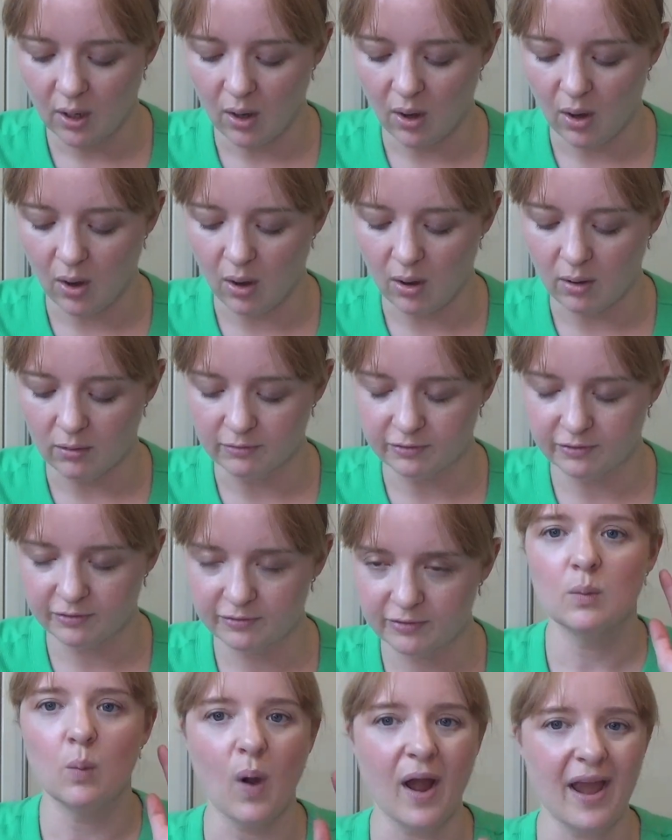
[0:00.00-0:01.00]

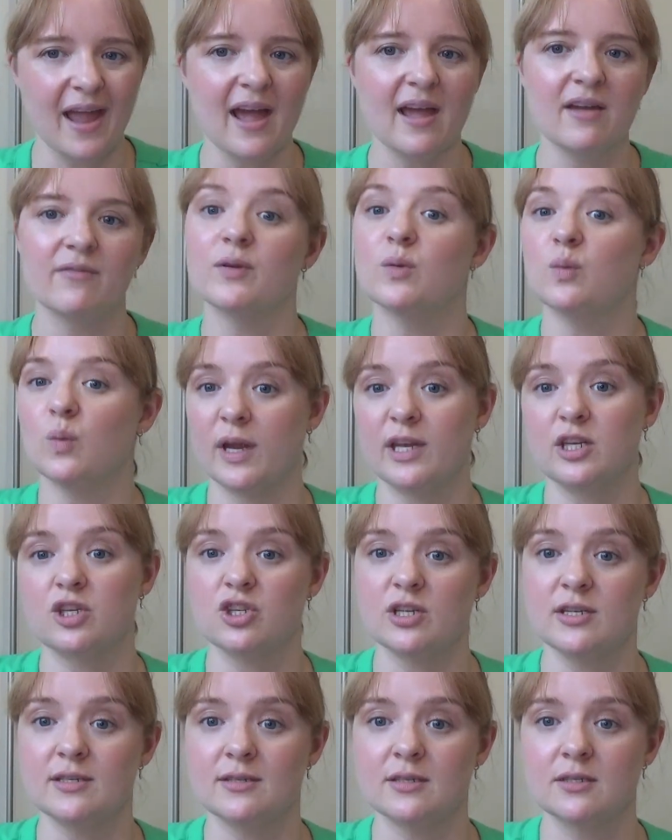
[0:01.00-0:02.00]
of Whitehaven
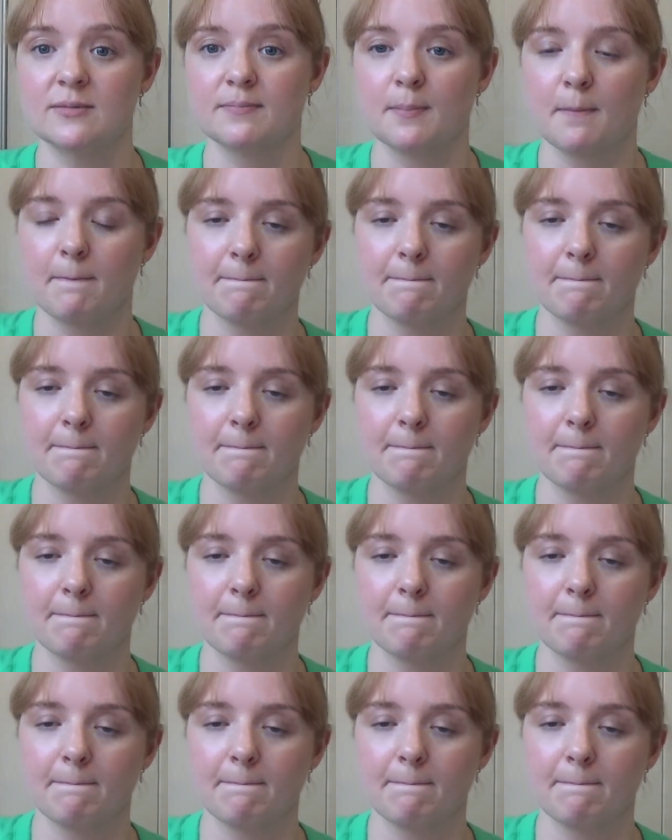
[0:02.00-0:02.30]
witches.